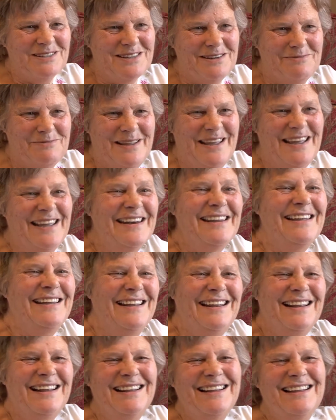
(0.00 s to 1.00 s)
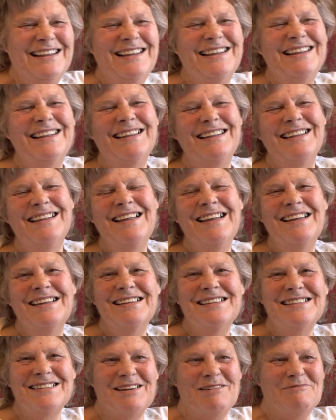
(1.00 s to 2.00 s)
had
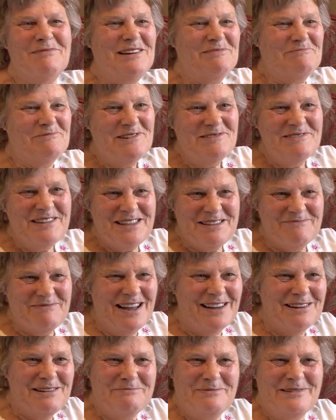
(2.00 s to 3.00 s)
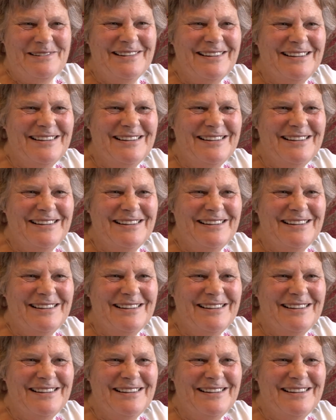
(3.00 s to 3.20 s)
been. So I went and woke them up.